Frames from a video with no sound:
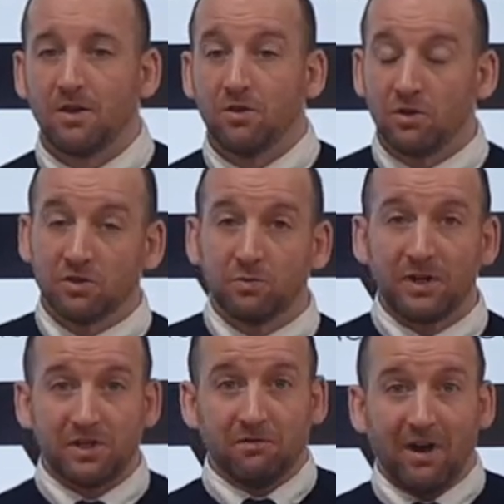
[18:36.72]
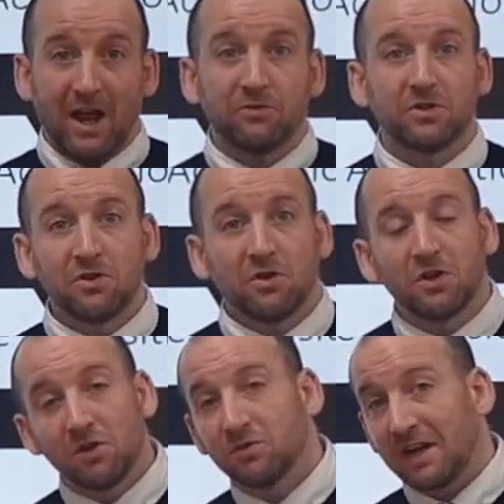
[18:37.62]
You can switch it round and you can
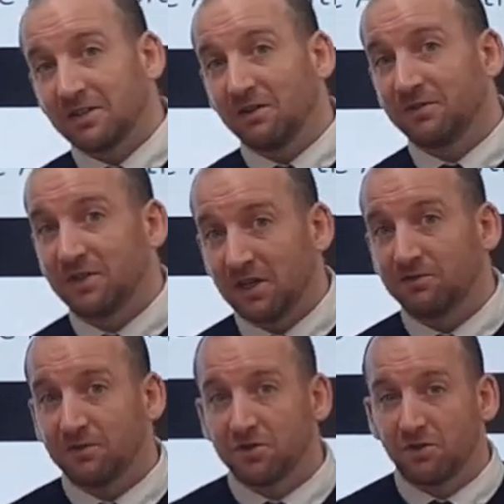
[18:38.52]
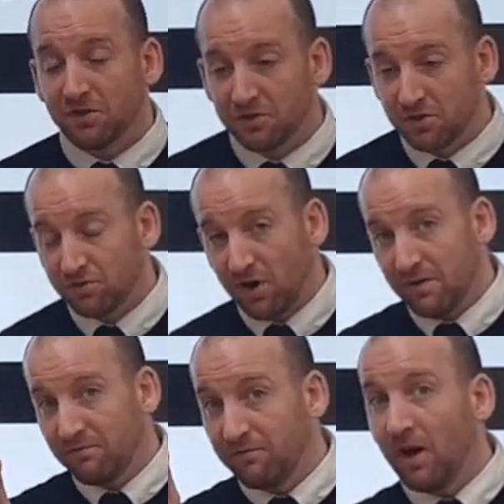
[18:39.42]
use activities for students to try
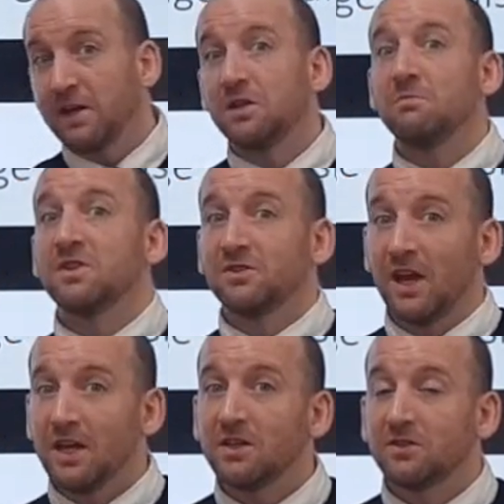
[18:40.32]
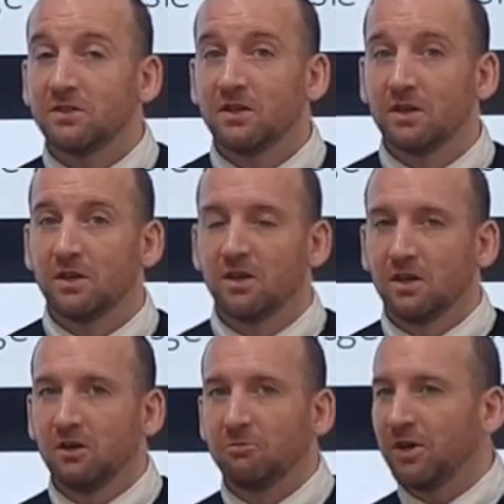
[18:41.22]
and find the mistakes,
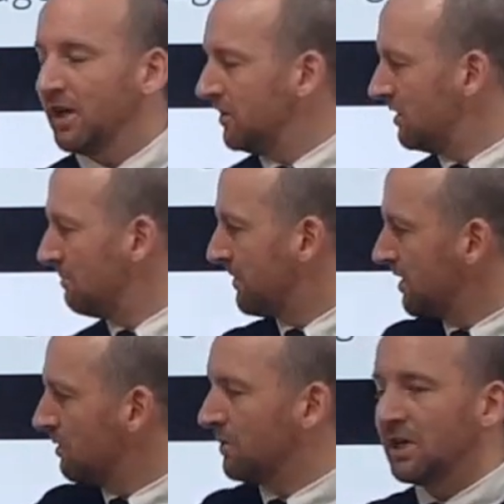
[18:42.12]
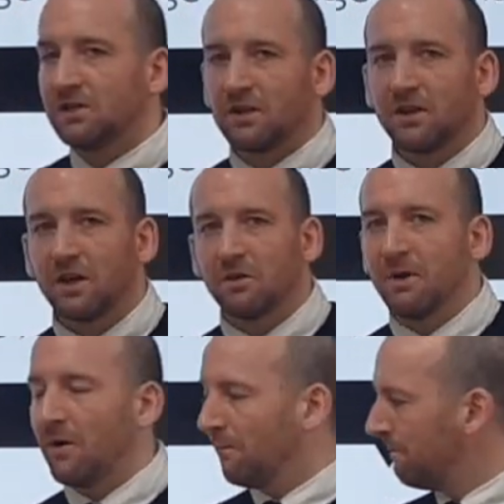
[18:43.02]
but it is something that we need to think
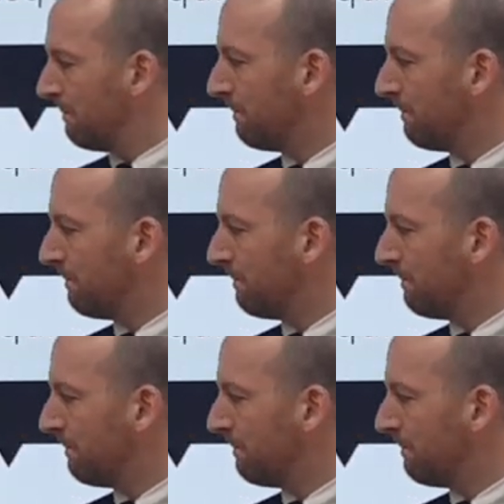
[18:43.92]
about.